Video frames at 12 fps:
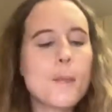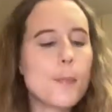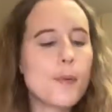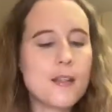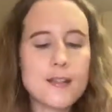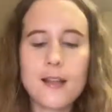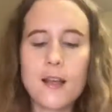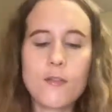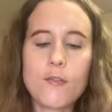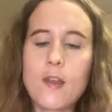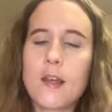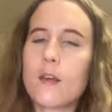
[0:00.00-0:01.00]
But this kind
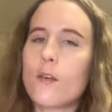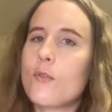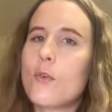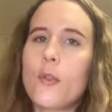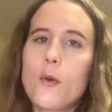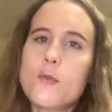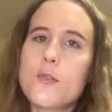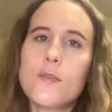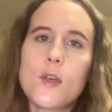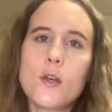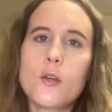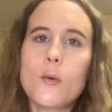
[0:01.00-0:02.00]
of thing, for those of
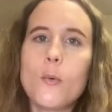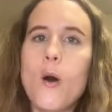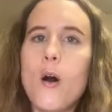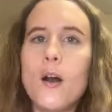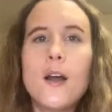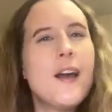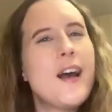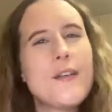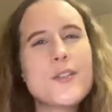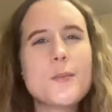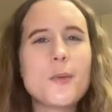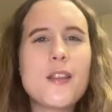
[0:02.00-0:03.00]
you who
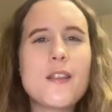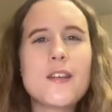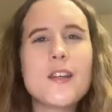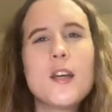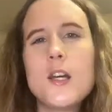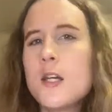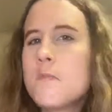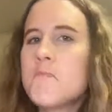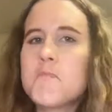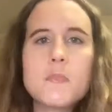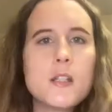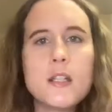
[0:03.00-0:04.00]
have somebody that
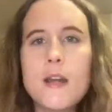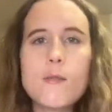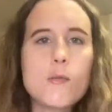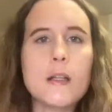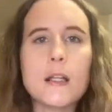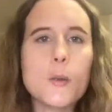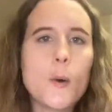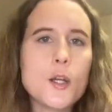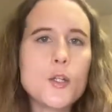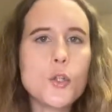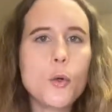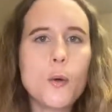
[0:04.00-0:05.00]
you're never really
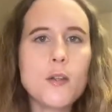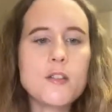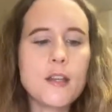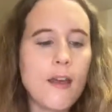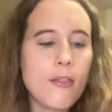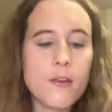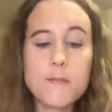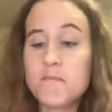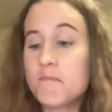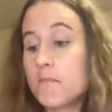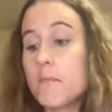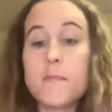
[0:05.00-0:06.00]
quite sure what to get
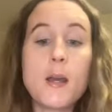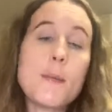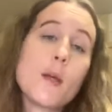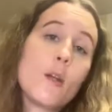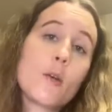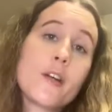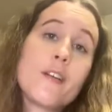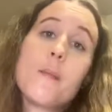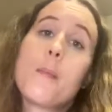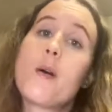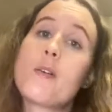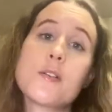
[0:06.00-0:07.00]
them, maybe a Lucky
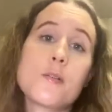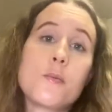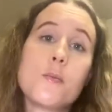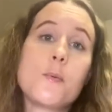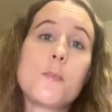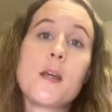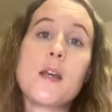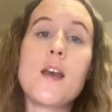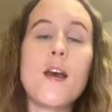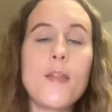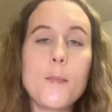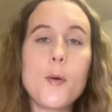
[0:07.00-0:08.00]
Dip box would
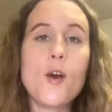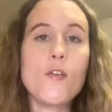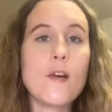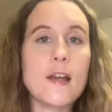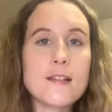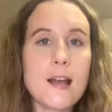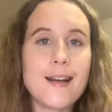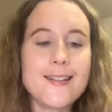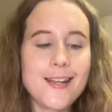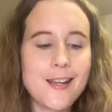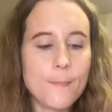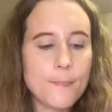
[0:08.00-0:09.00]
be a perfect
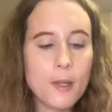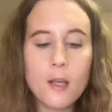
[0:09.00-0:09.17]
idea.